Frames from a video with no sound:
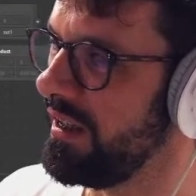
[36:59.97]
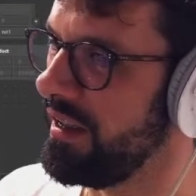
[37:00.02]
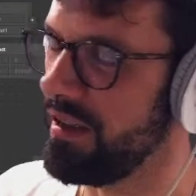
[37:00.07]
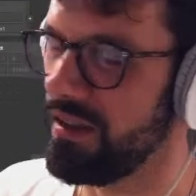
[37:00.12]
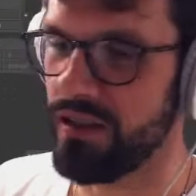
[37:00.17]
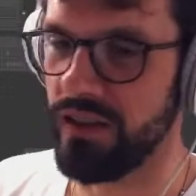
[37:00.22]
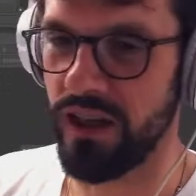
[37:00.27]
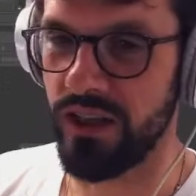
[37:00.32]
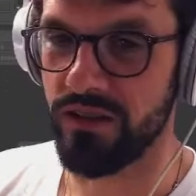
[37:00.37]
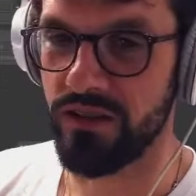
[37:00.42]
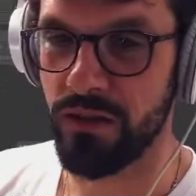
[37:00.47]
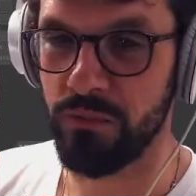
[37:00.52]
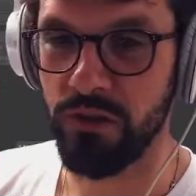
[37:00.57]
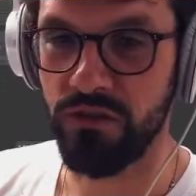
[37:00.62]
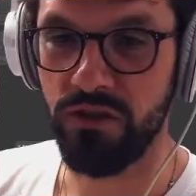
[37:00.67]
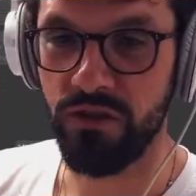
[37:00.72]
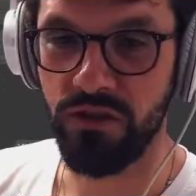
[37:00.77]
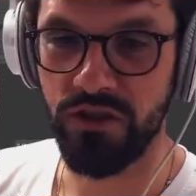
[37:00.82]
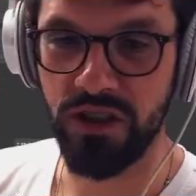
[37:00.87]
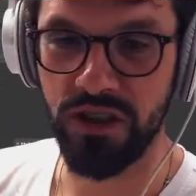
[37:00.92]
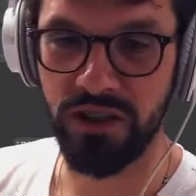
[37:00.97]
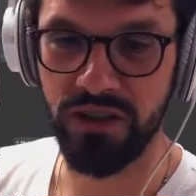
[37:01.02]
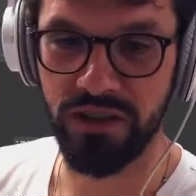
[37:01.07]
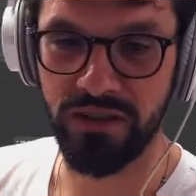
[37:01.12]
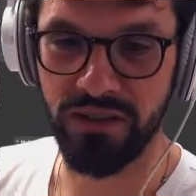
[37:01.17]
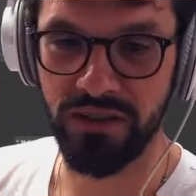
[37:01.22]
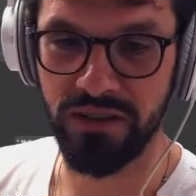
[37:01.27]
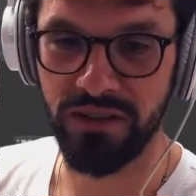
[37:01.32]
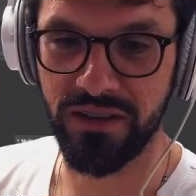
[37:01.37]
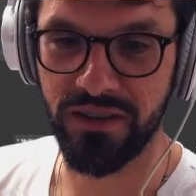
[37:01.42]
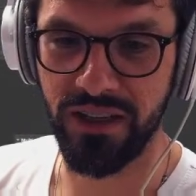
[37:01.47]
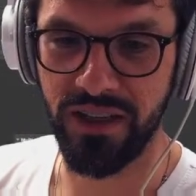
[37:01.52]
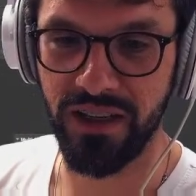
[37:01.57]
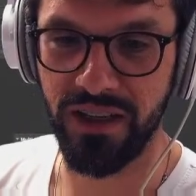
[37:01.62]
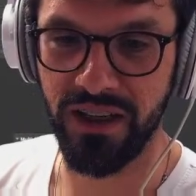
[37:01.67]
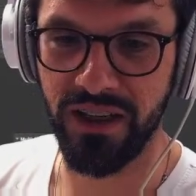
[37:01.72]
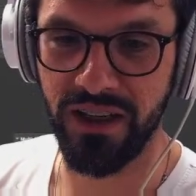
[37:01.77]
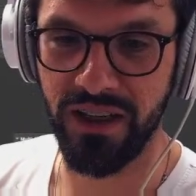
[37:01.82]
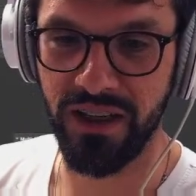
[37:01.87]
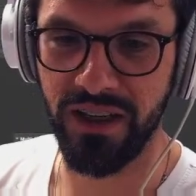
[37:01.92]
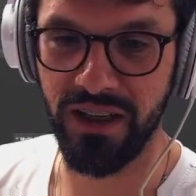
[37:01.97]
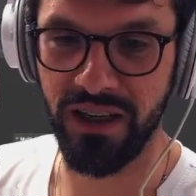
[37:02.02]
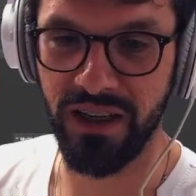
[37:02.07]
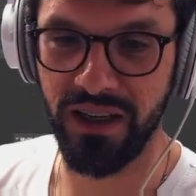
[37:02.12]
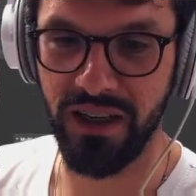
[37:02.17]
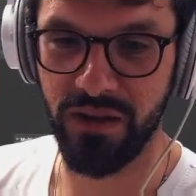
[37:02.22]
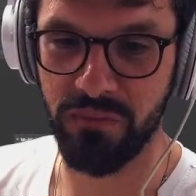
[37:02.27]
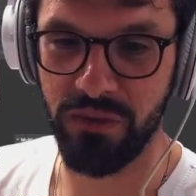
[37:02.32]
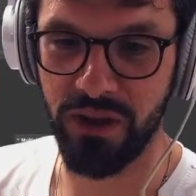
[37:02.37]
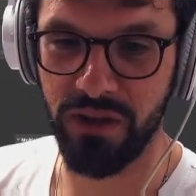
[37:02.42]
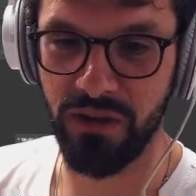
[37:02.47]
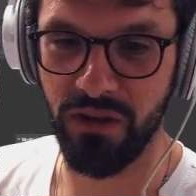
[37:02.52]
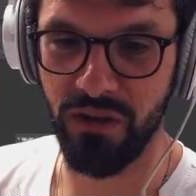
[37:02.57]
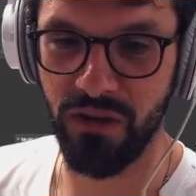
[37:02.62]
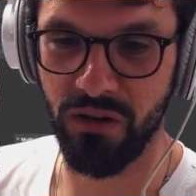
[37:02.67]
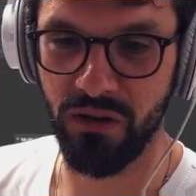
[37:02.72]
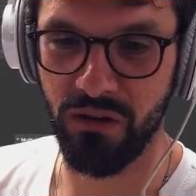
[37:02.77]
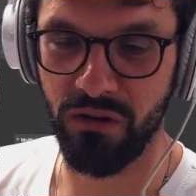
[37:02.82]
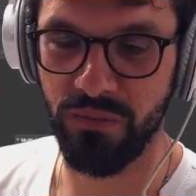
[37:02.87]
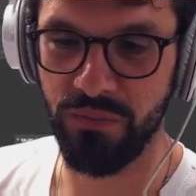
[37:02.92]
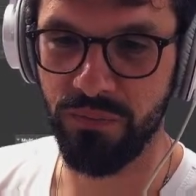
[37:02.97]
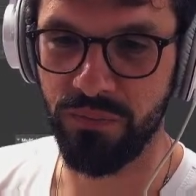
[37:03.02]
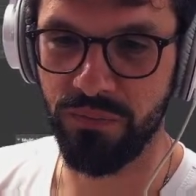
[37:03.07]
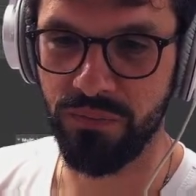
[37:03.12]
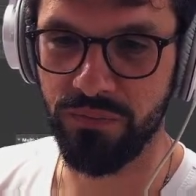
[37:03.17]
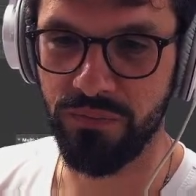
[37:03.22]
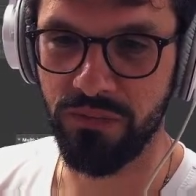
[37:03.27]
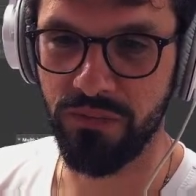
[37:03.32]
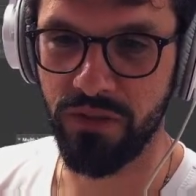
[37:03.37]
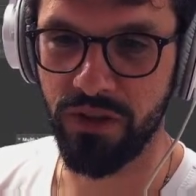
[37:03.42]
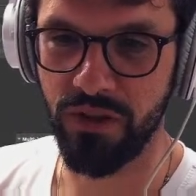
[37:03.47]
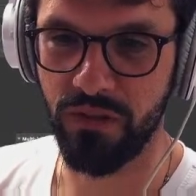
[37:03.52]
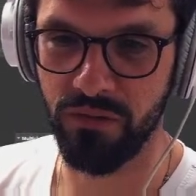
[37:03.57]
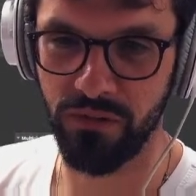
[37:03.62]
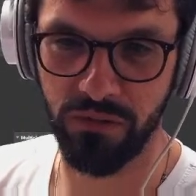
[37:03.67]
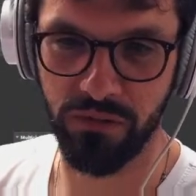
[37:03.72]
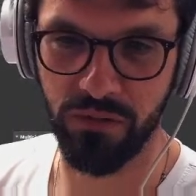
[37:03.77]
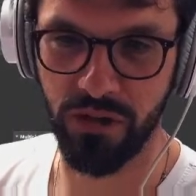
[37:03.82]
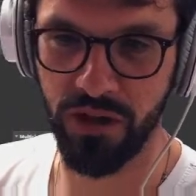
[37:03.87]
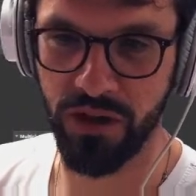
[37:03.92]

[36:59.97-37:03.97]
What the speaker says: Yeah, some of you geniuses, let me know what